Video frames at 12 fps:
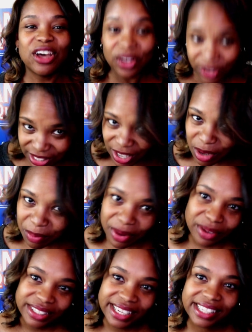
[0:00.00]
Those that are
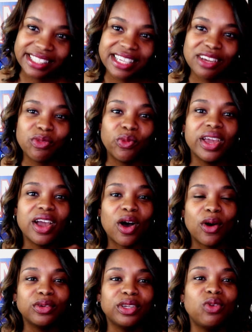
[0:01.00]
protesting, we
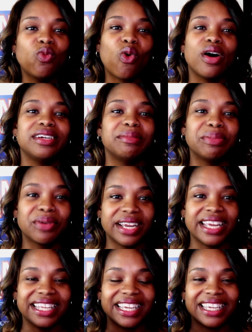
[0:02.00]
only want to
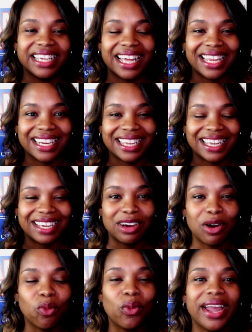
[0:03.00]
bring
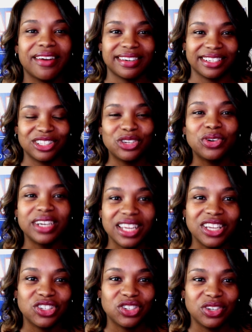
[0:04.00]
awareness to an
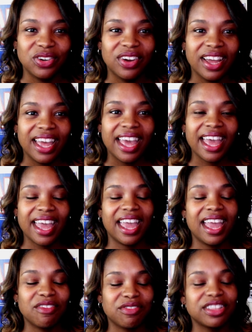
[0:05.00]
issue.
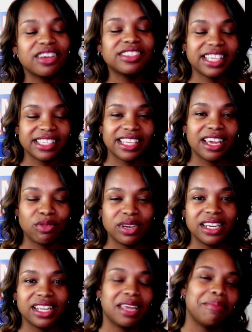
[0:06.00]
And for those that say we
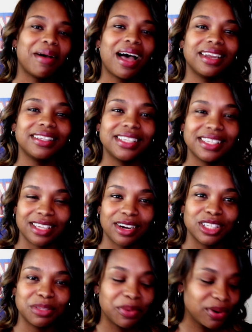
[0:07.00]
need to keep politics out
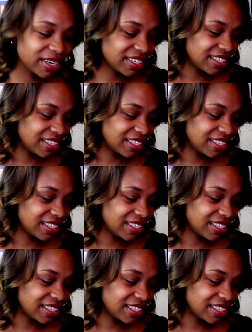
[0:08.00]
of sports